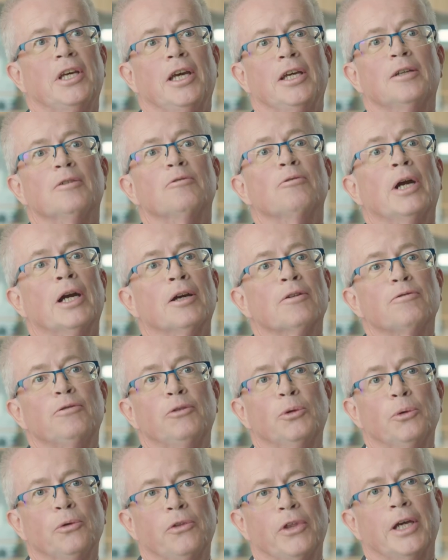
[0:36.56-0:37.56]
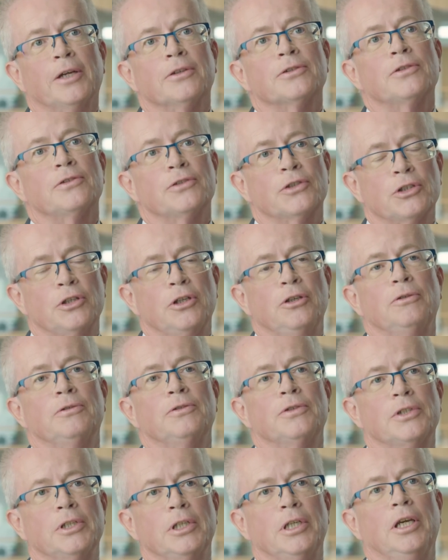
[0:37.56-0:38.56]
take around 4,000
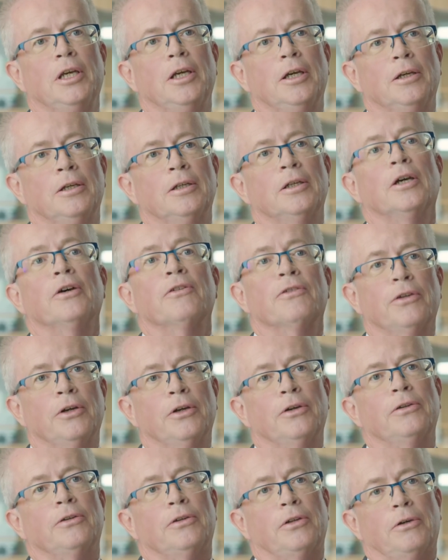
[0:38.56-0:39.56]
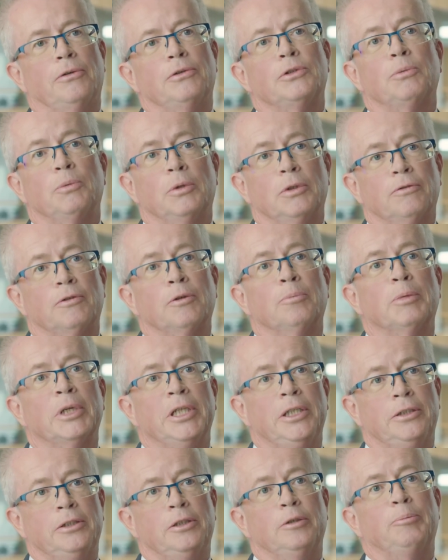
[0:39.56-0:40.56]
students a year. A third of those will have
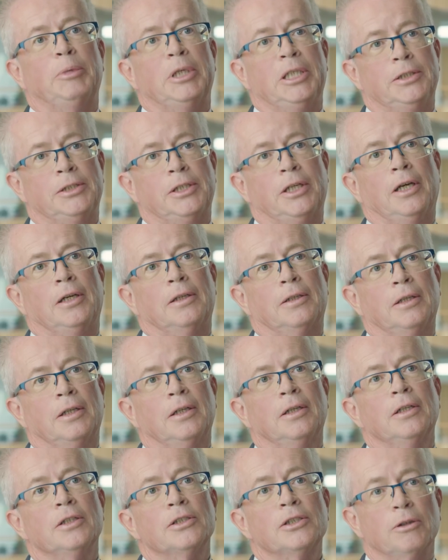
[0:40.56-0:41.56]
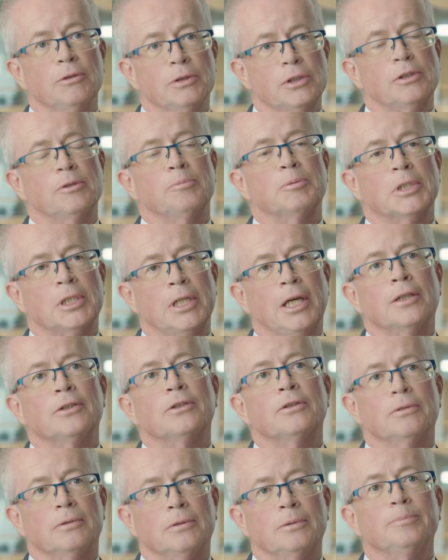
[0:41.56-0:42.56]
completed a BTEC, so it's
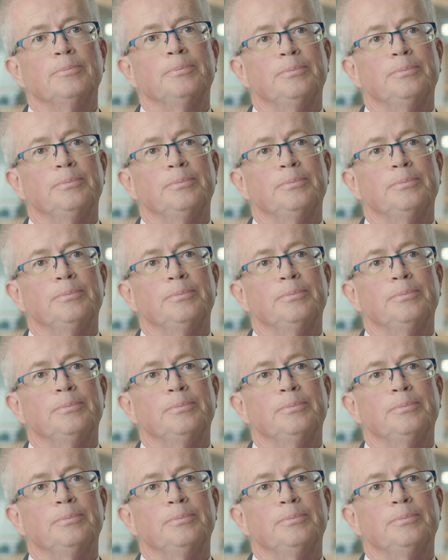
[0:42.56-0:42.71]
substantial.